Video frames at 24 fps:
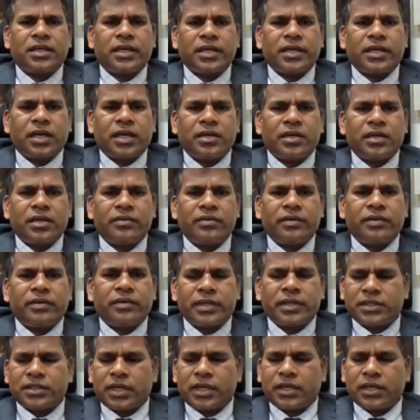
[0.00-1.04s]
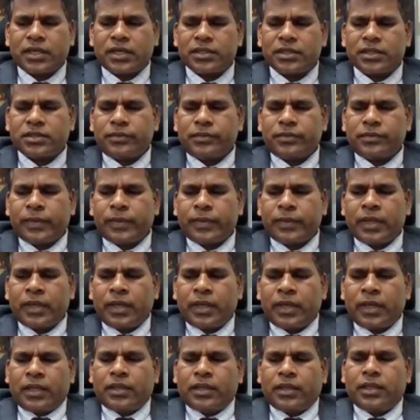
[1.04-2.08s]
Second is the
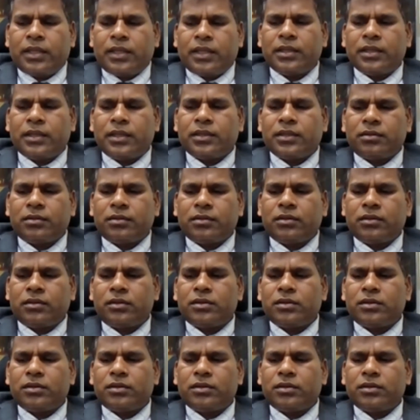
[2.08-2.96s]
data-driven strategy.